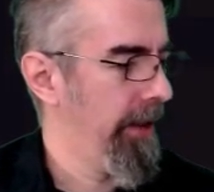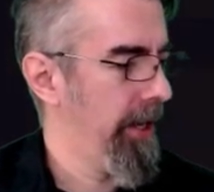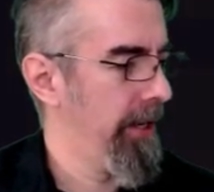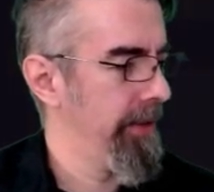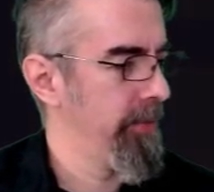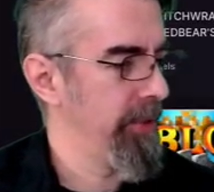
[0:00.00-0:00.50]

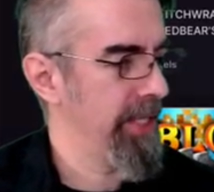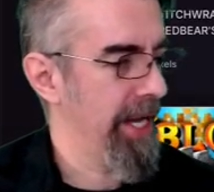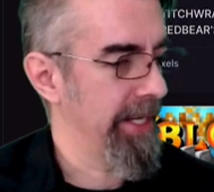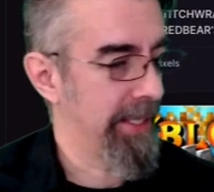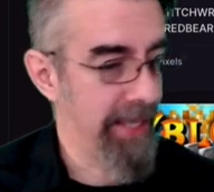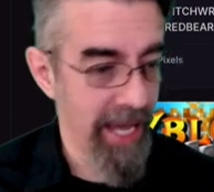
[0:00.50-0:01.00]
when you
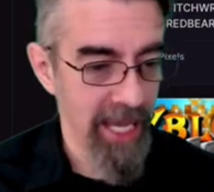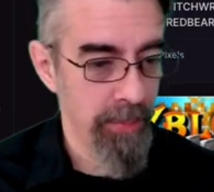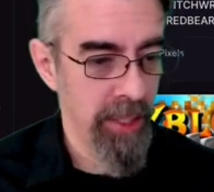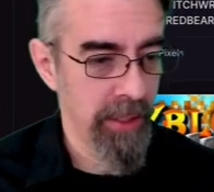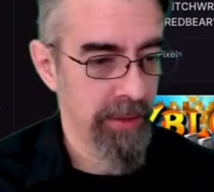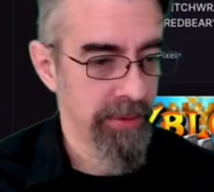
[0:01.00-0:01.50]
got
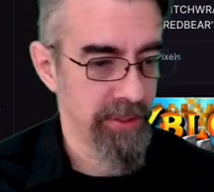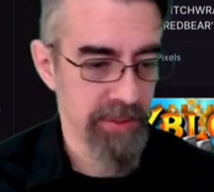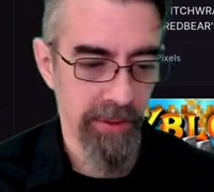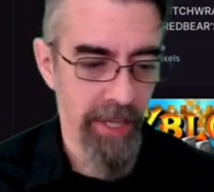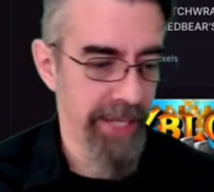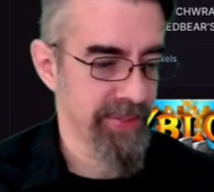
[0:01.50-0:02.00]
gaming, there's
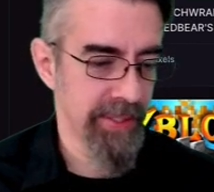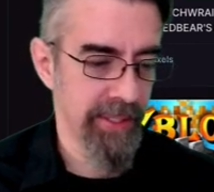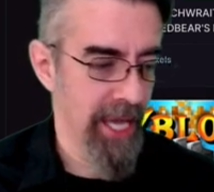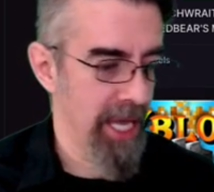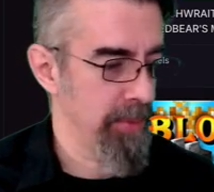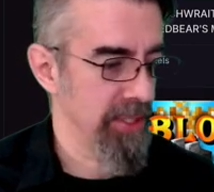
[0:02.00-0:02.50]
lots of
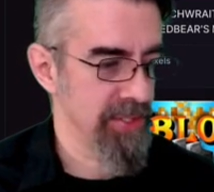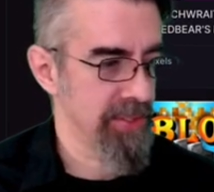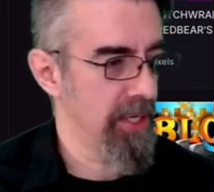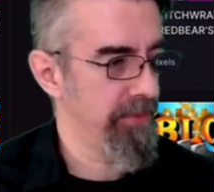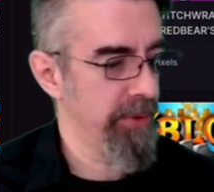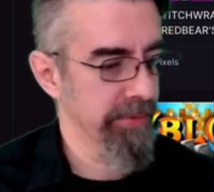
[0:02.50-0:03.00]
gaming
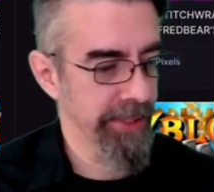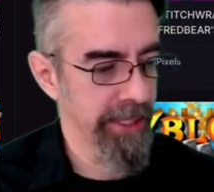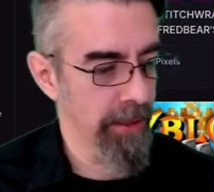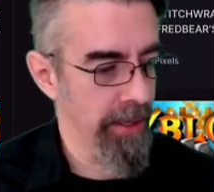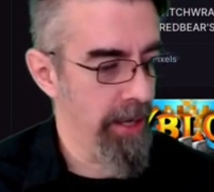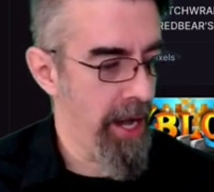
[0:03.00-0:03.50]
stuff over
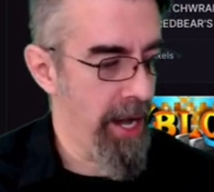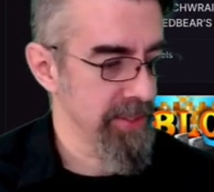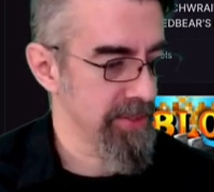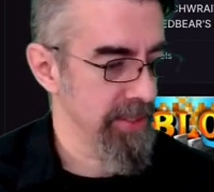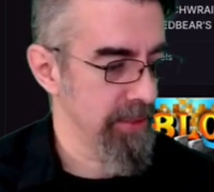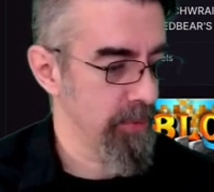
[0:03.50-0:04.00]
here on Odysee,